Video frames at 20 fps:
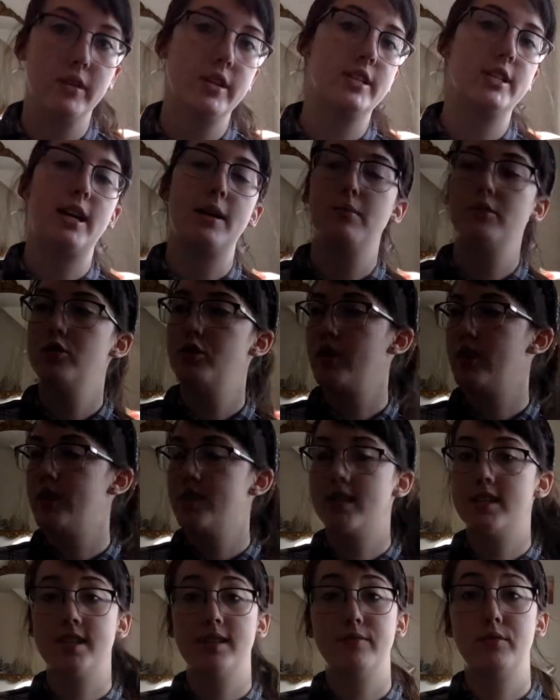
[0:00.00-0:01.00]
Establishing a
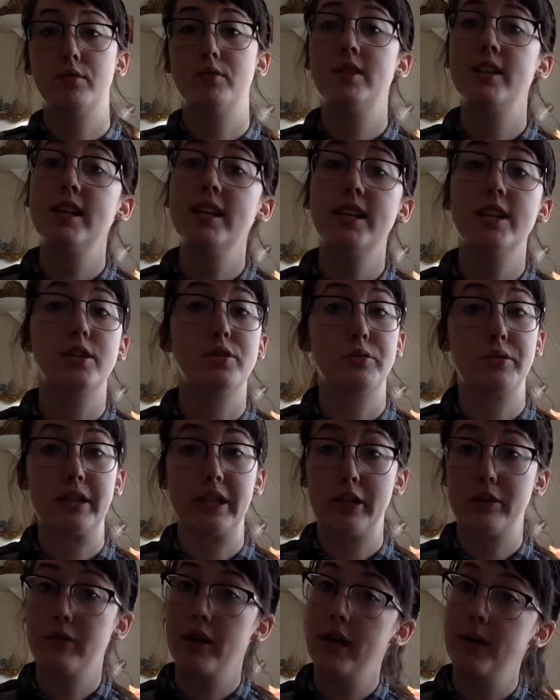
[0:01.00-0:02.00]
sense of routine is really
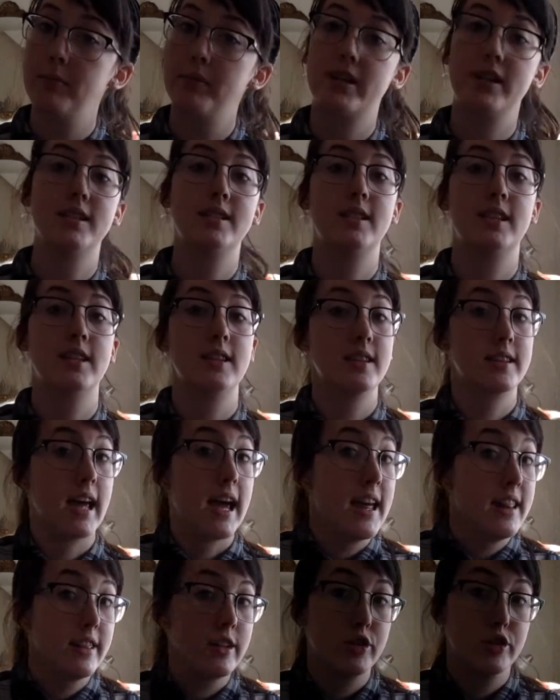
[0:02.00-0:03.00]
great because
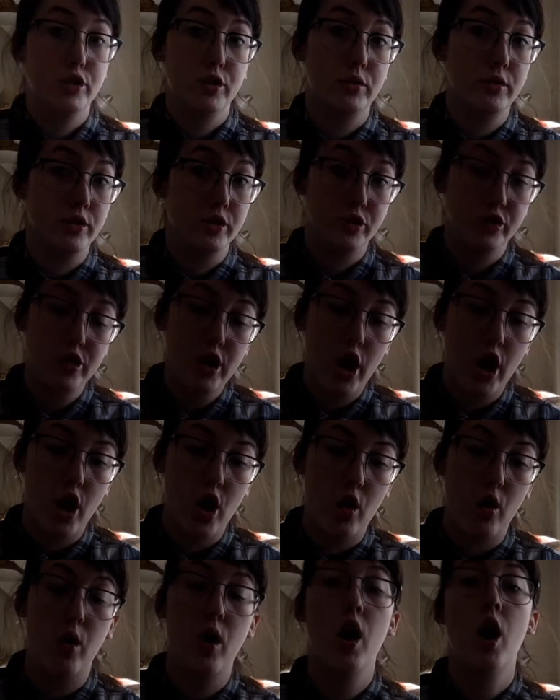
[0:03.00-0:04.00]
then the students
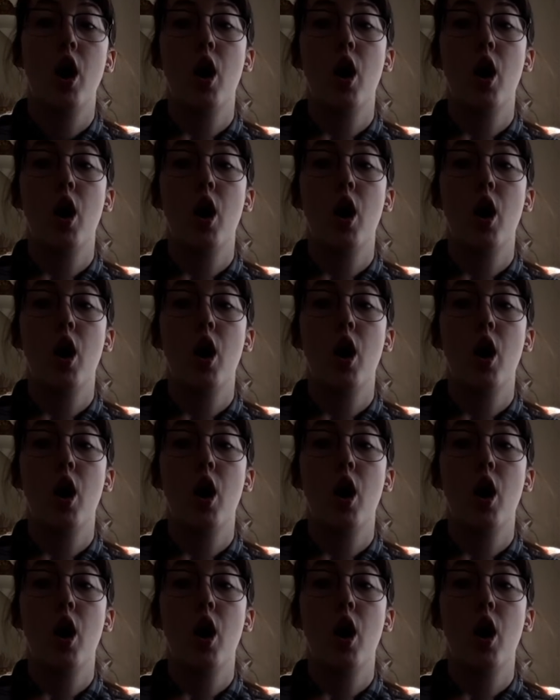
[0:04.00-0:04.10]
know